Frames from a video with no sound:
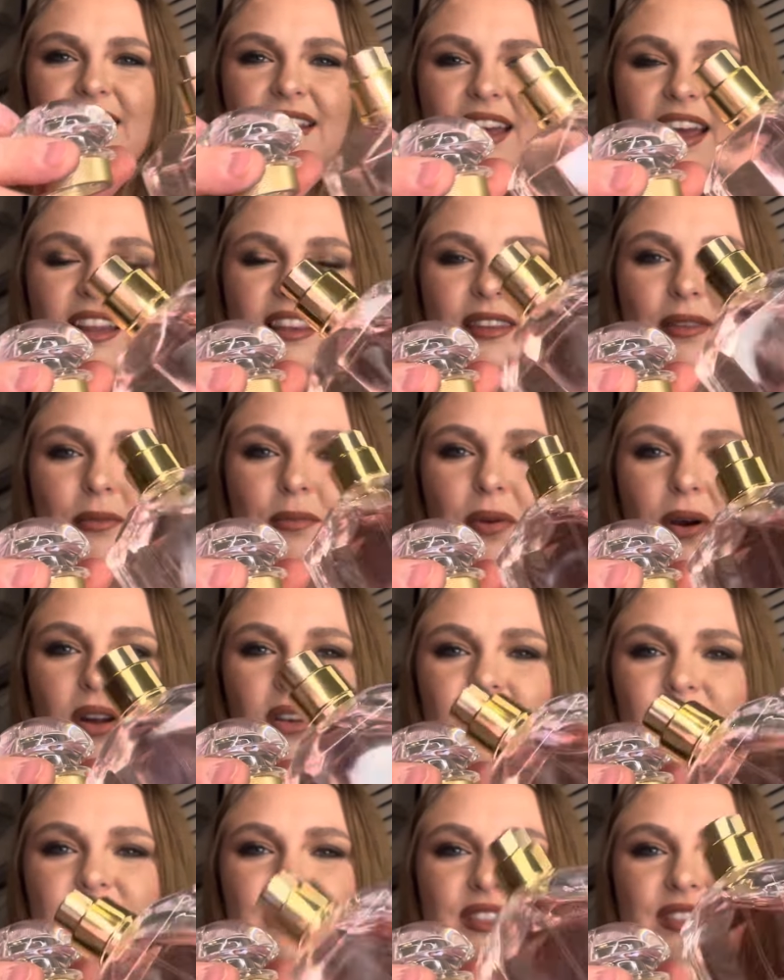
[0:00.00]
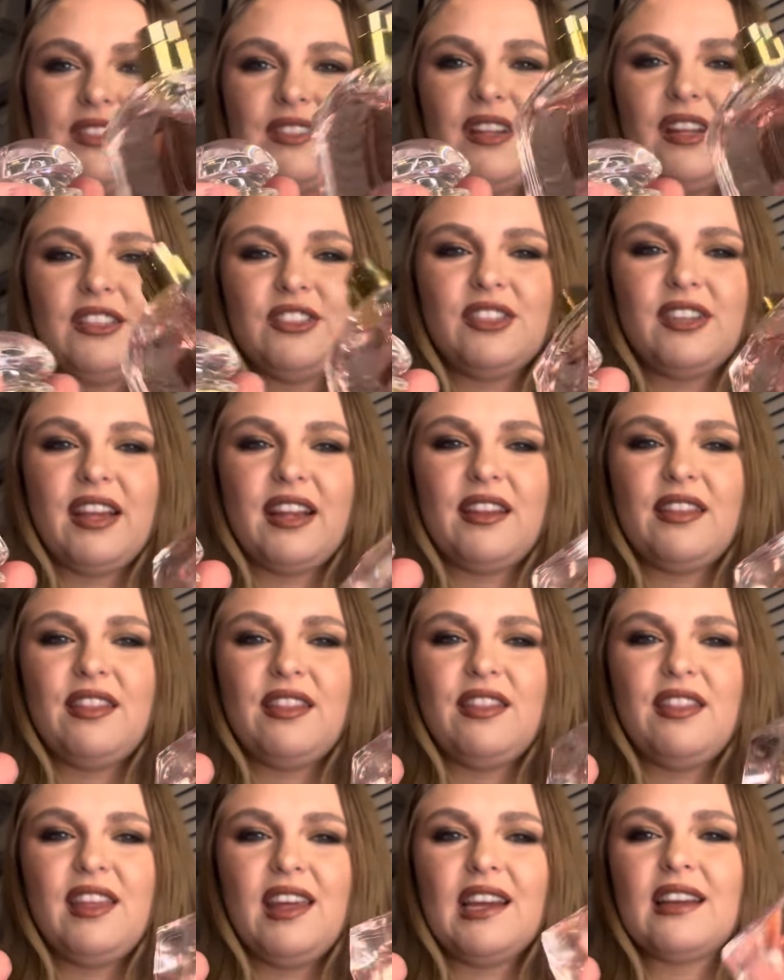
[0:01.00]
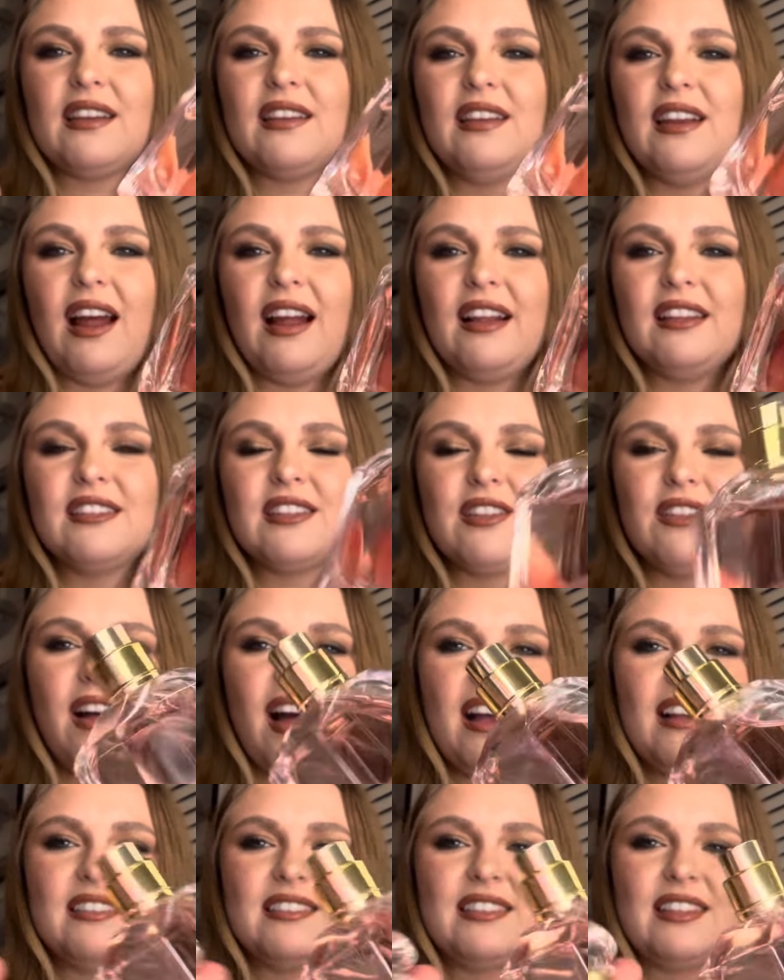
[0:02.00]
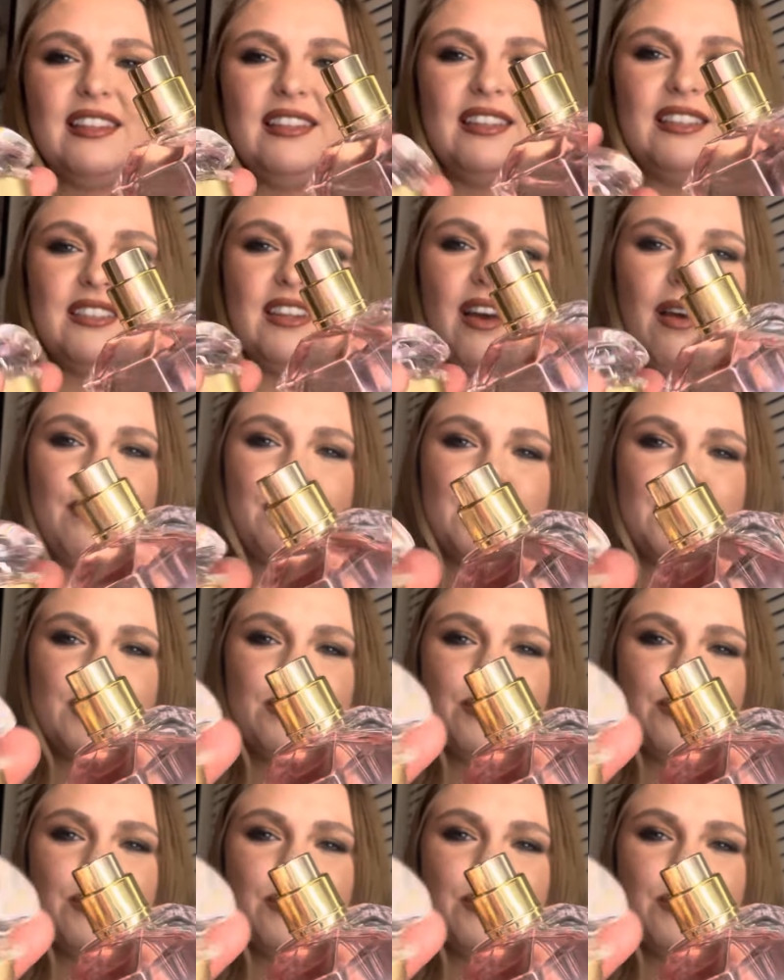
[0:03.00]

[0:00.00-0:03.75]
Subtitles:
And the bottle is such, like, thick, nice glass, and the top is